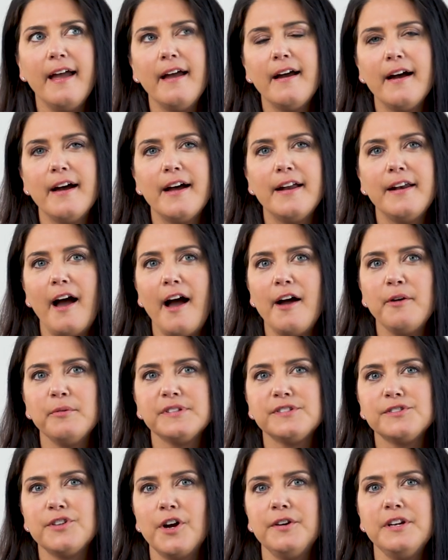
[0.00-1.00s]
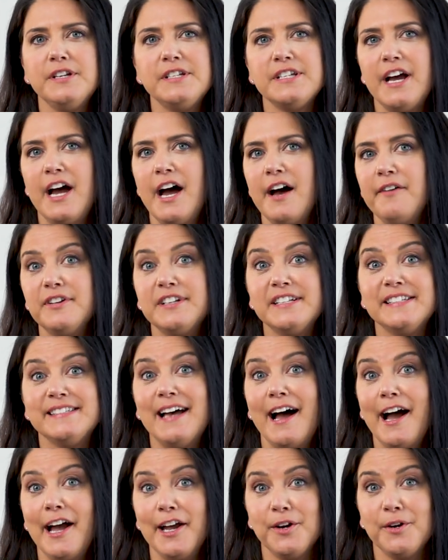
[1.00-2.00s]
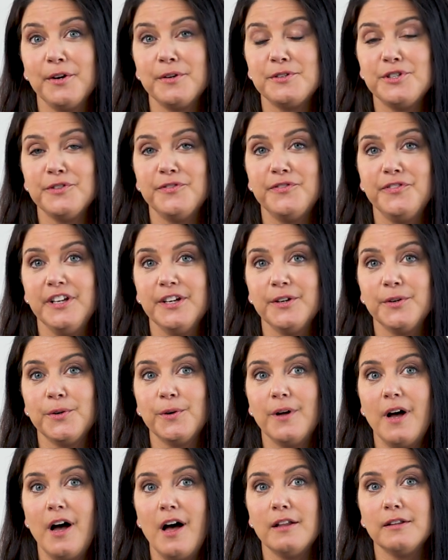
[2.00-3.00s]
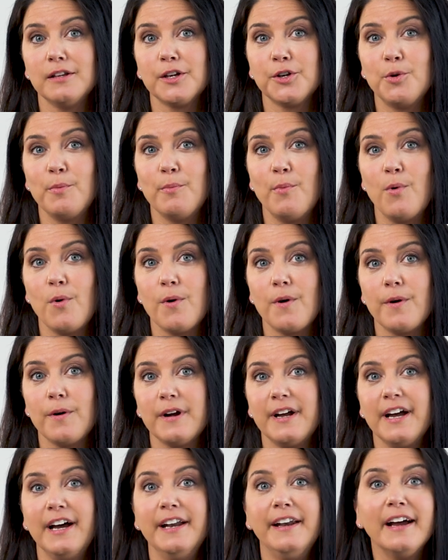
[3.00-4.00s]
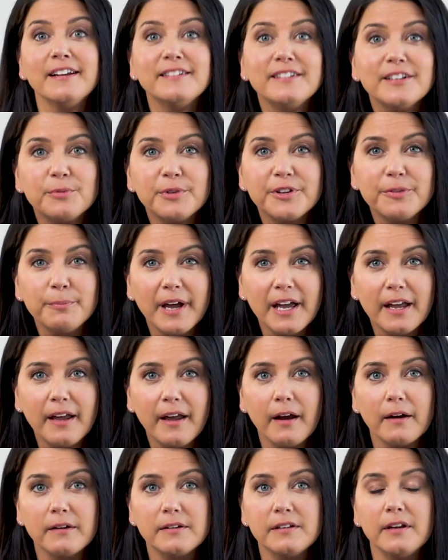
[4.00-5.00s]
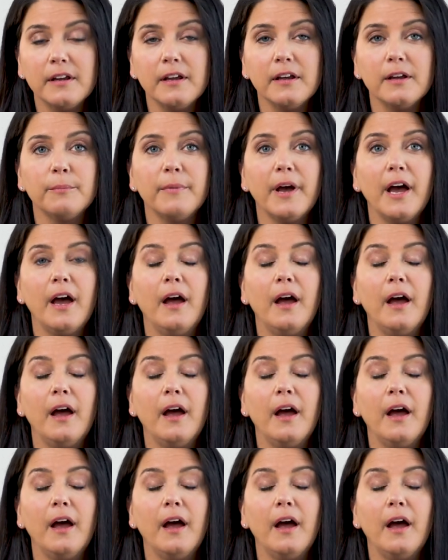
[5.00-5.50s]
and I was starting to have a desire to feel a little more connected with my care team